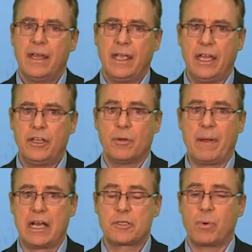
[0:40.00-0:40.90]
in your
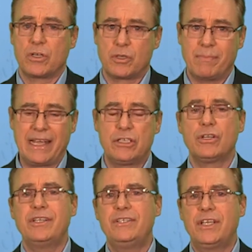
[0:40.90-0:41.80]
passport. So make
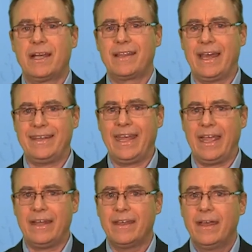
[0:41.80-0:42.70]
sure you check that
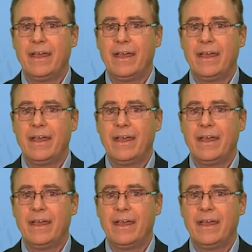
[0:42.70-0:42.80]
date